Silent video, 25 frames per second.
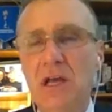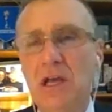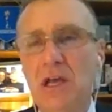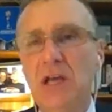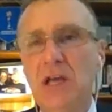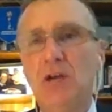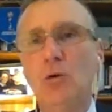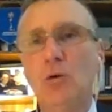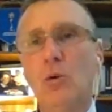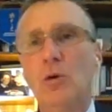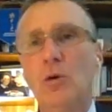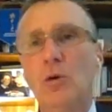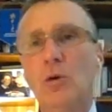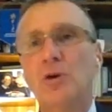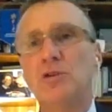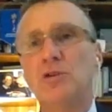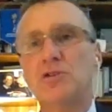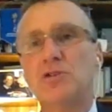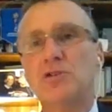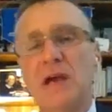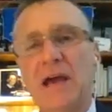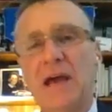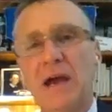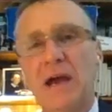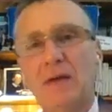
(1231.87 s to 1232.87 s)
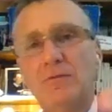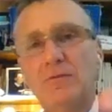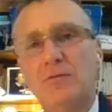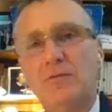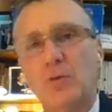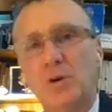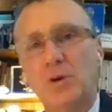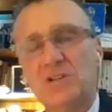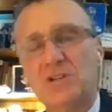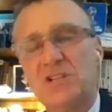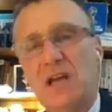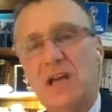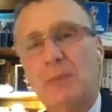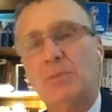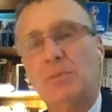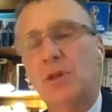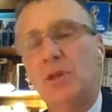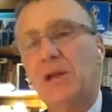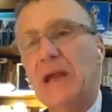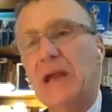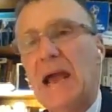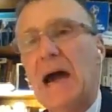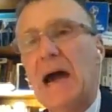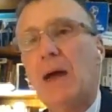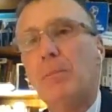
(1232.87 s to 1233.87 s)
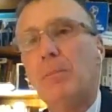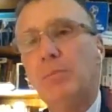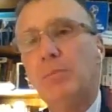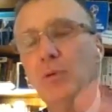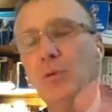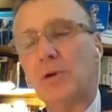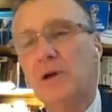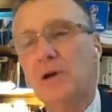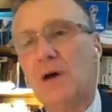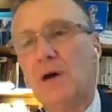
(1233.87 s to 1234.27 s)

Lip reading: in order to have, for example, an output